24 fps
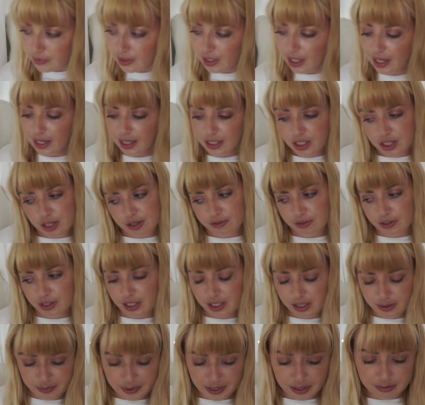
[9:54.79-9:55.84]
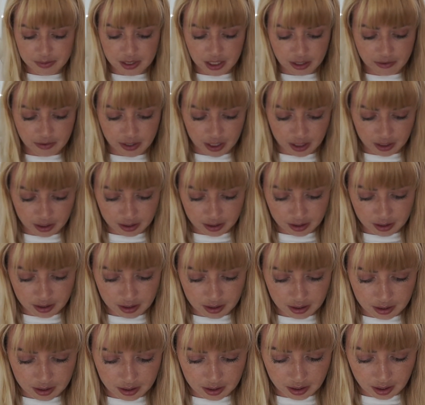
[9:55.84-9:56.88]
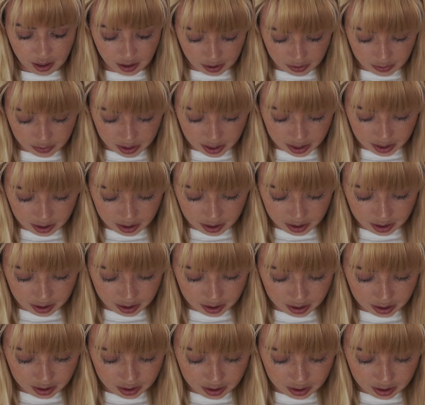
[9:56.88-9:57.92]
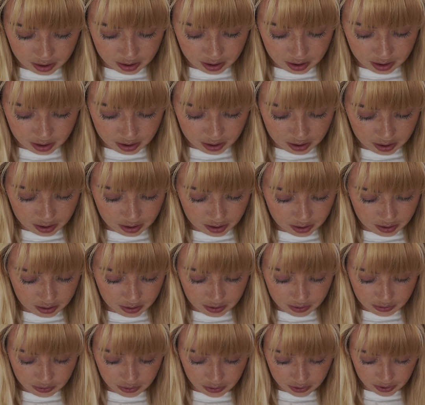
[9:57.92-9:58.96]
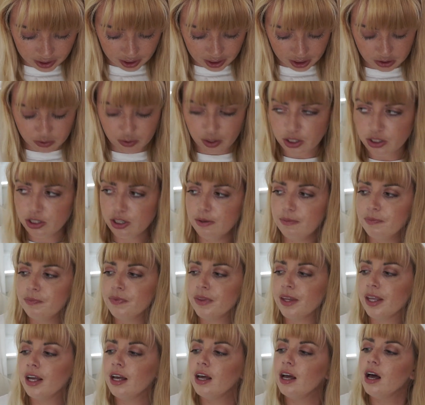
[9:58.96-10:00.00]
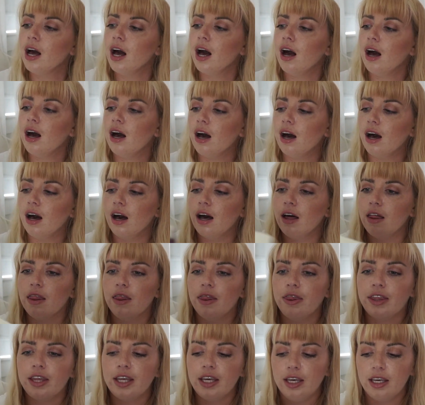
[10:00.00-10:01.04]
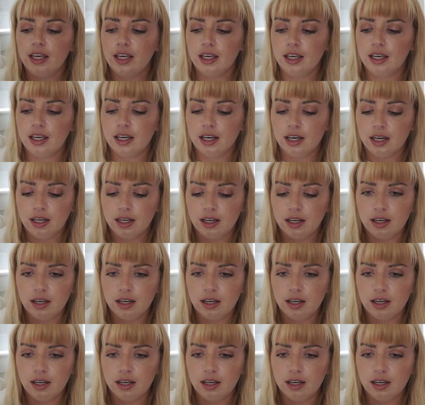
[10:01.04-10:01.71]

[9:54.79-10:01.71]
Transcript: I had two for this, but I'm saving the other one for the next question. Uh, the